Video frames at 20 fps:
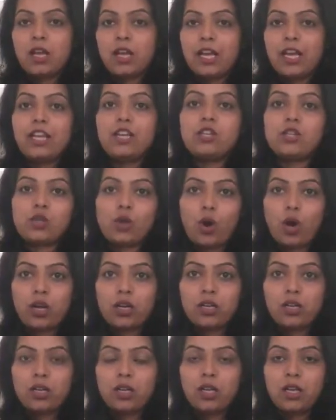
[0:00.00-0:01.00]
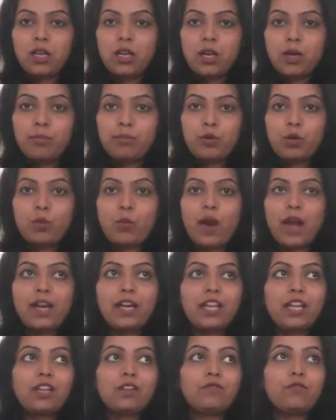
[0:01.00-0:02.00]
In short,
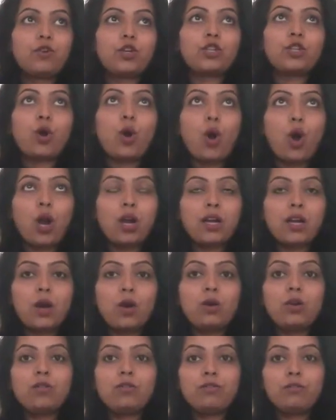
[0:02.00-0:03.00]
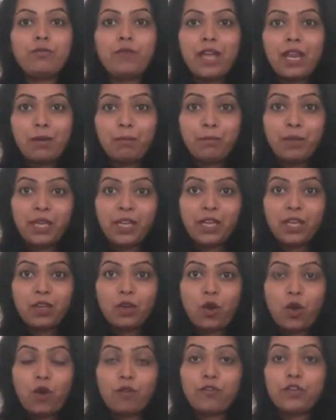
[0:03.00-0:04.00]
providing for the all-round well-being
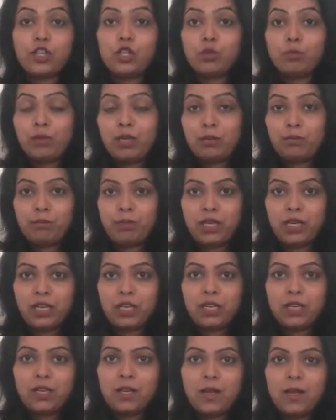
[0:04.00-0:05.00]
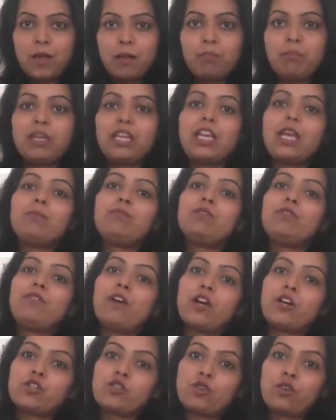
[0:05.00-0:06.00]
of a human being became the
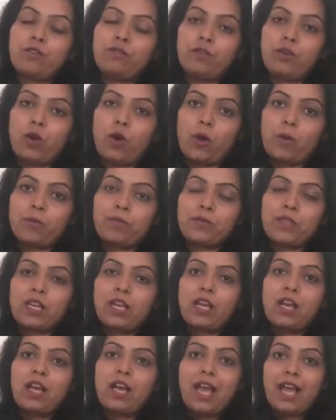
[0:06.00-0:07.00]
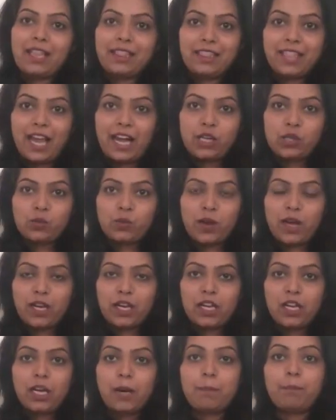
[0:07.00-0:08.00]
function of law. And that's why
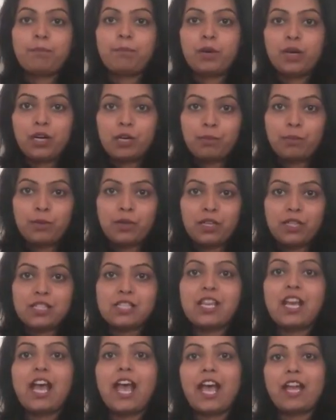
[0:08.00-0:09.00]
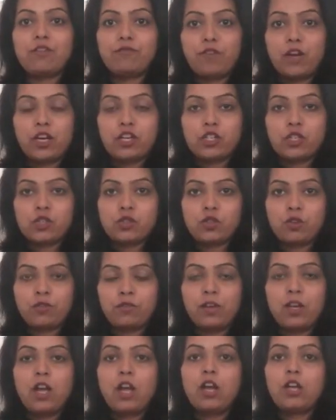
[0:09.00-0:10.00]
purpose and functions of
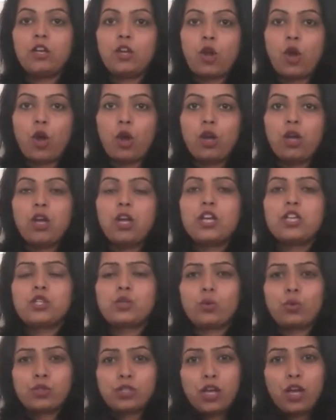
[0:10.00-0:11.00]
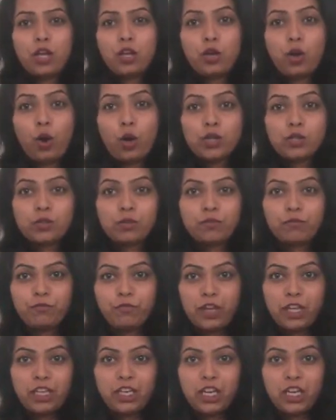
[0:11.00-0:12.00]
law shows lots of
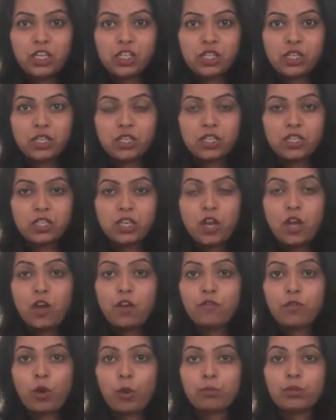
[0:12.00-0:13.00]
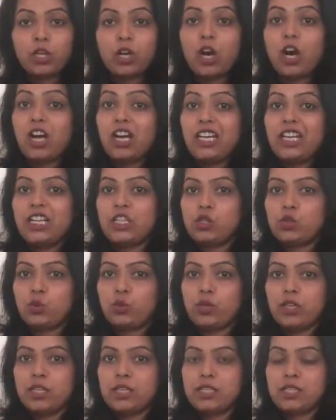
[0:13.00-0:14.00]
variations from the early
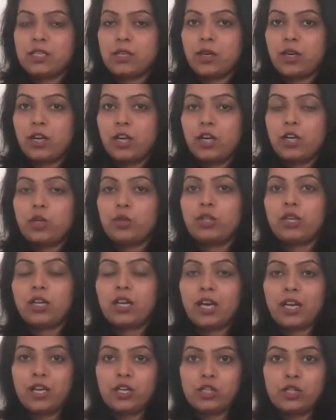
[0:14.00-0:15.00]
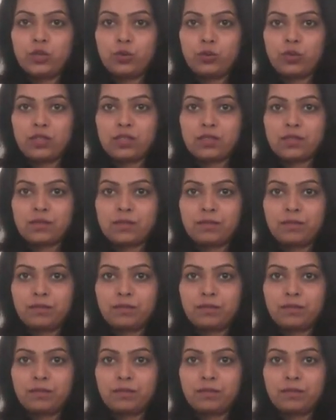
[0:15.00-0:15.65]
jurists to the current jurists.